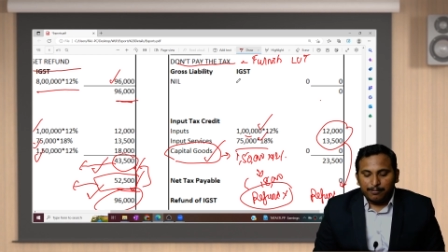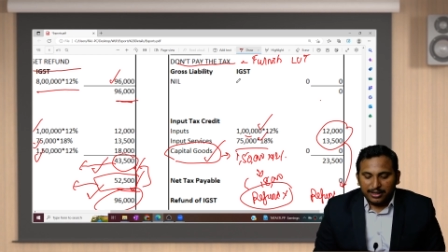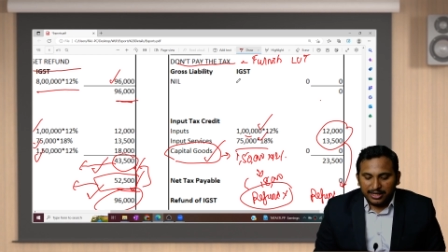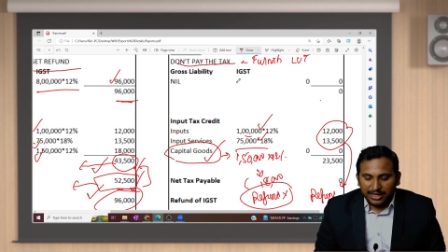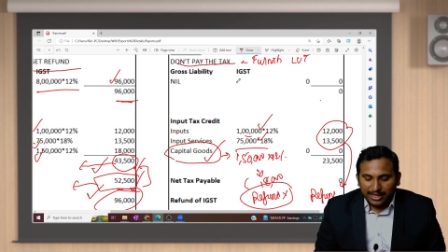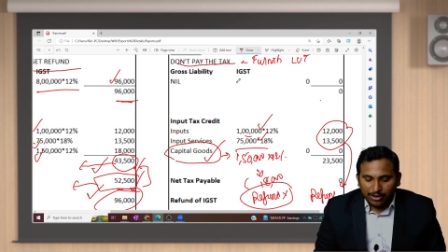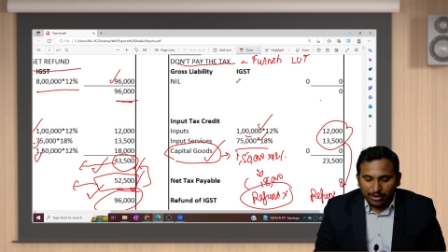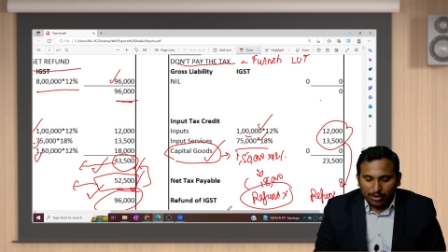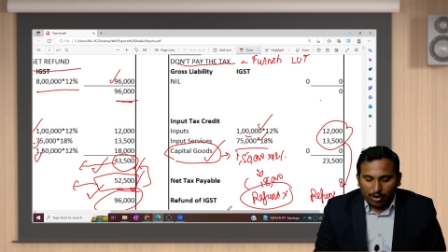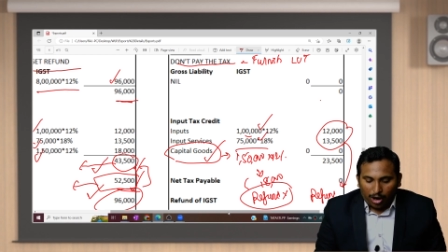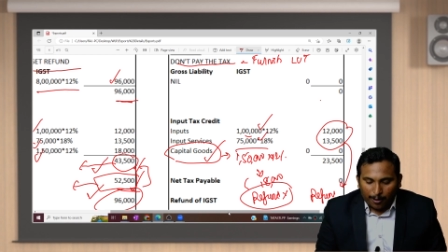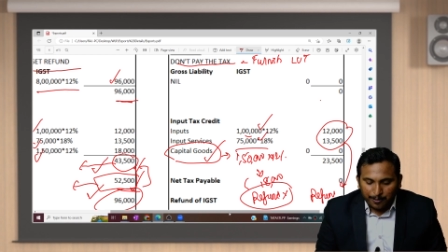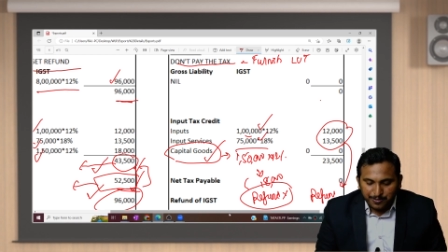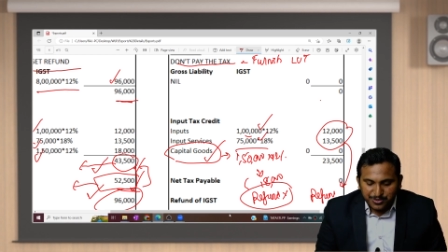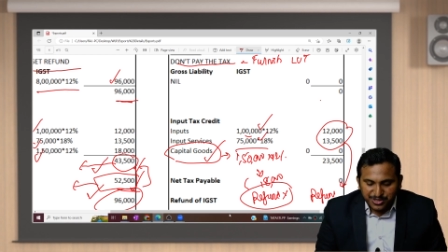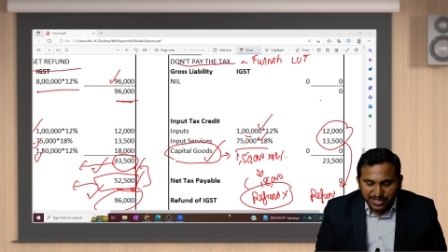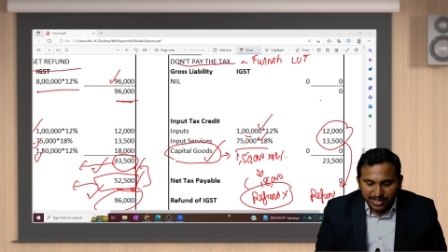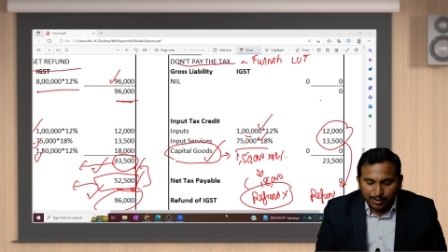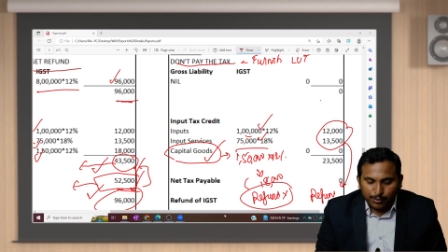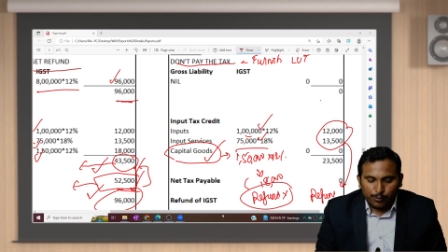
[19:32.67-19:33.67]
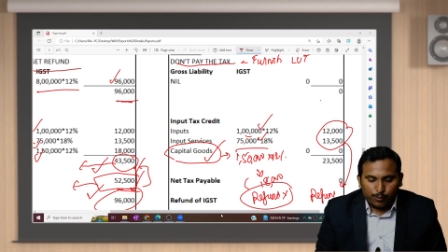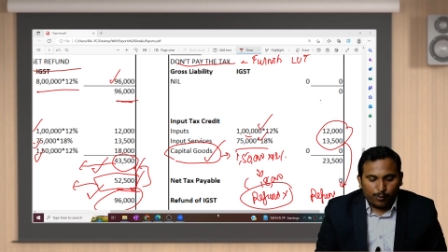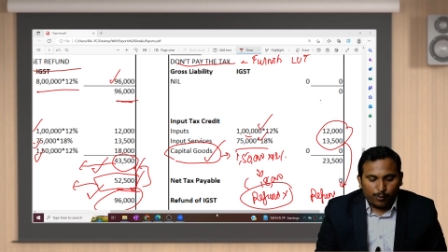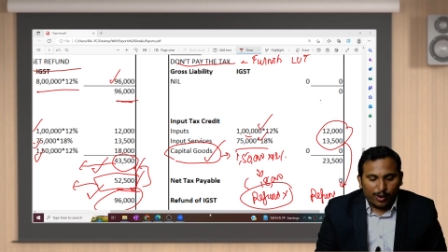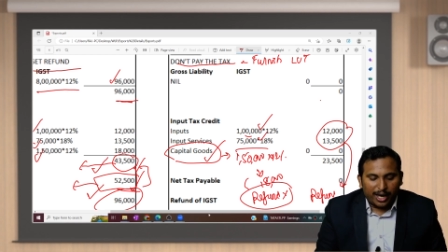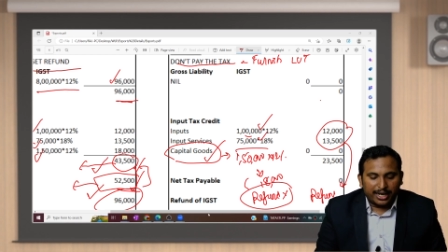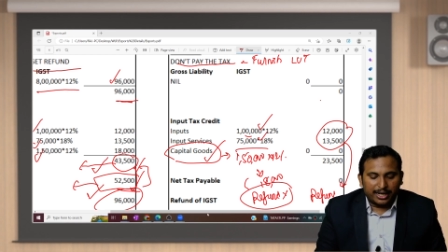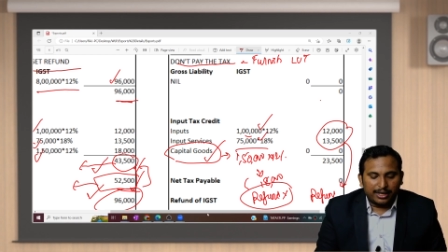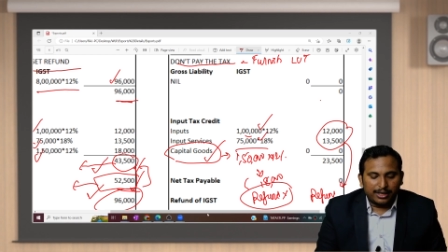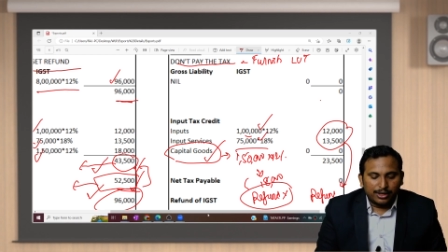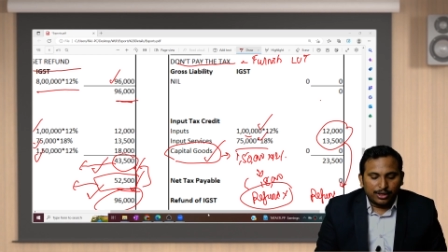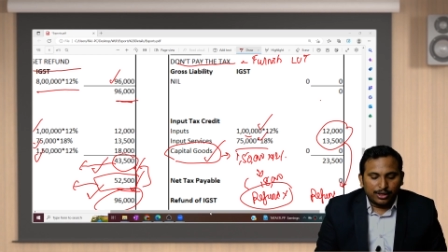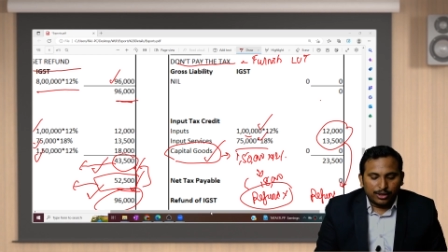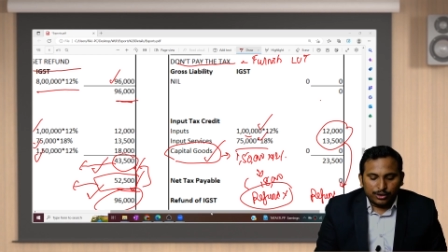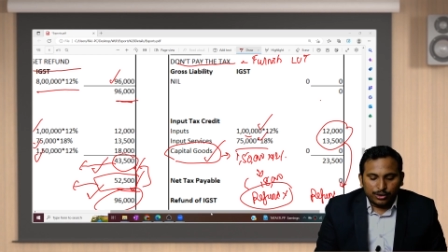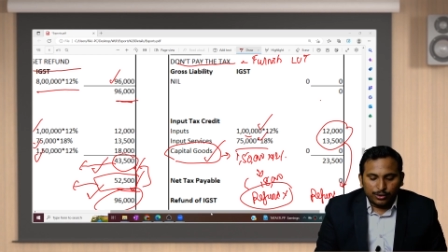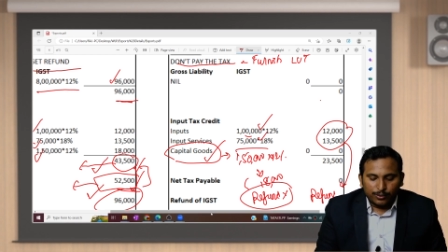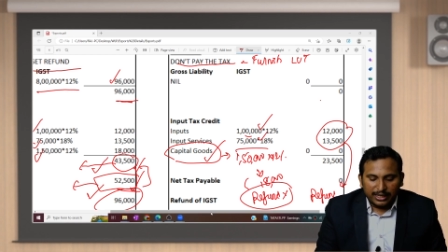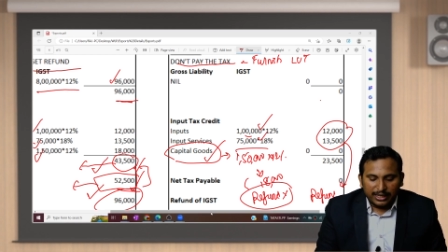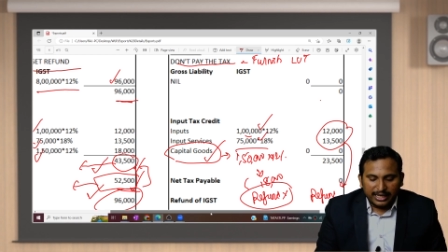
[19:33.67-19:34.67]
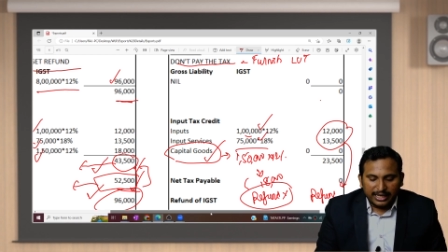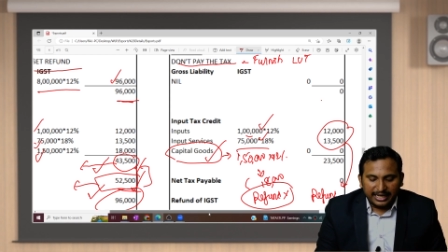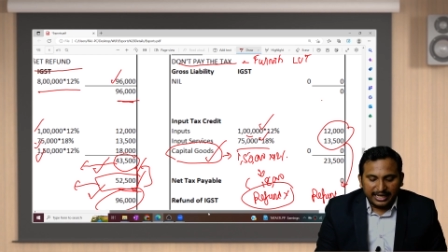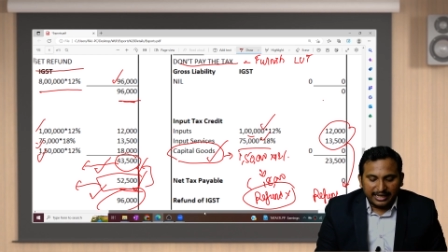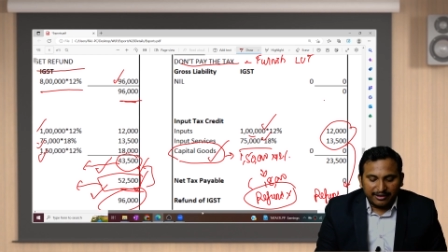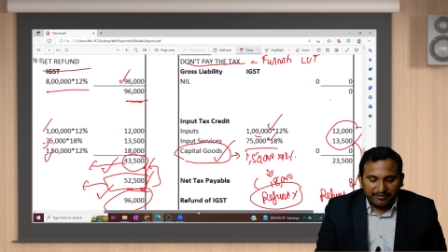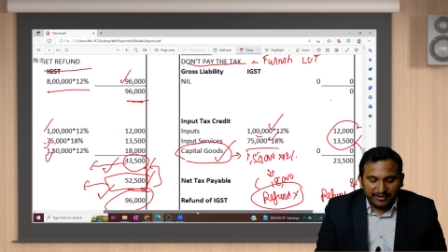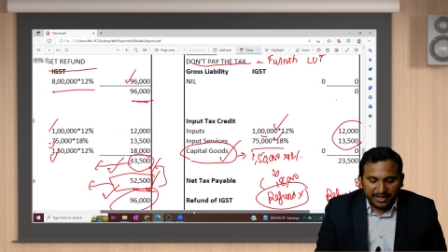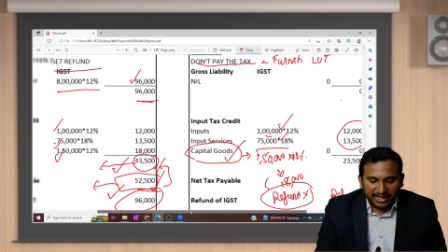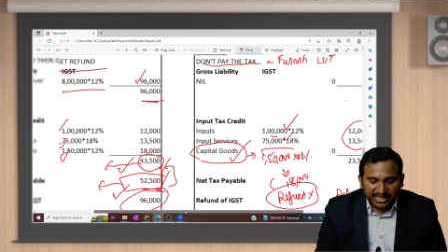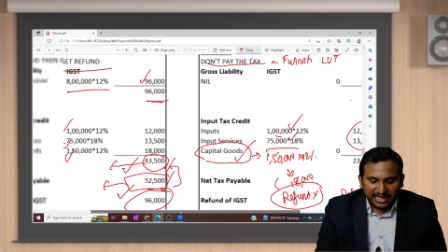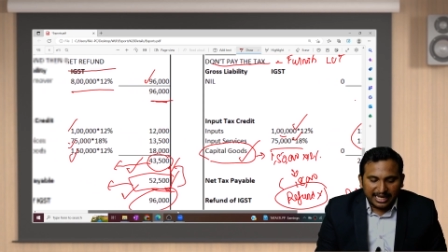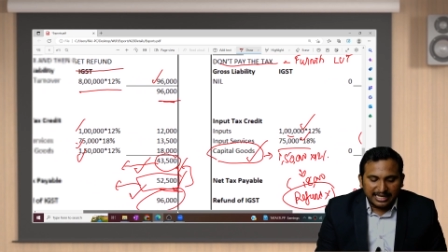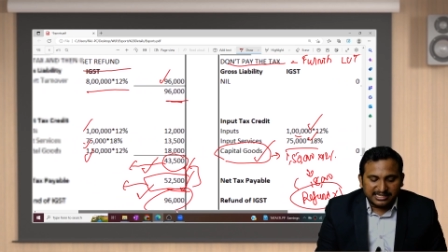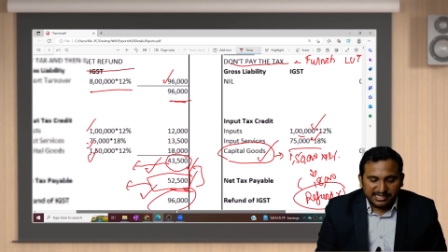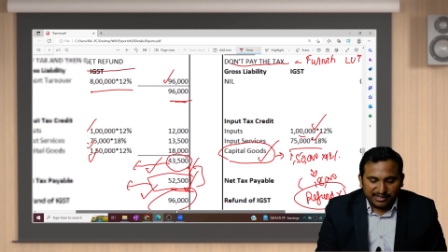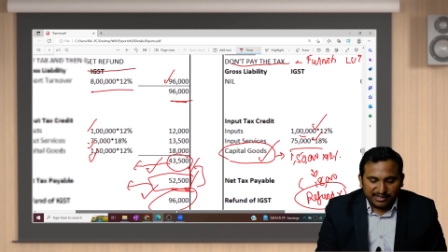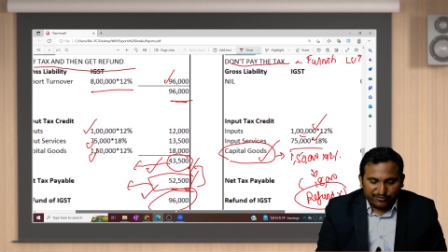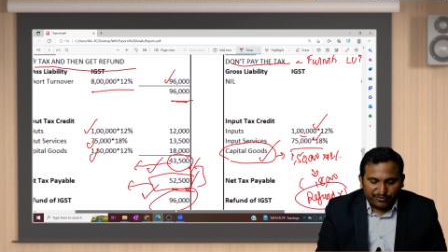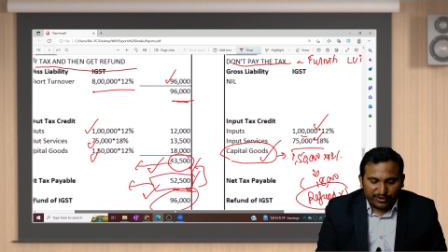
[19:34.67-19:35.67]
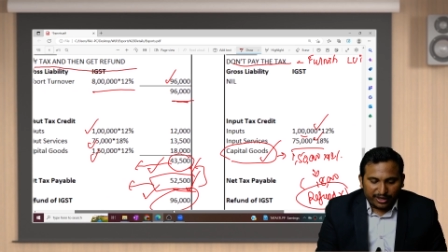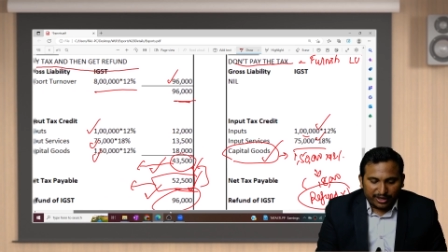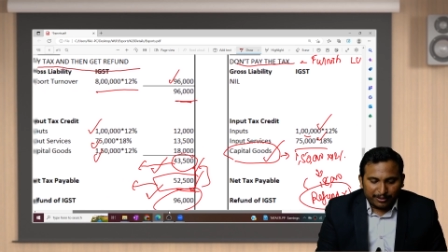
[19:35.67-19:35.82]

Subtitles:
In option 1, you will get everything as refund,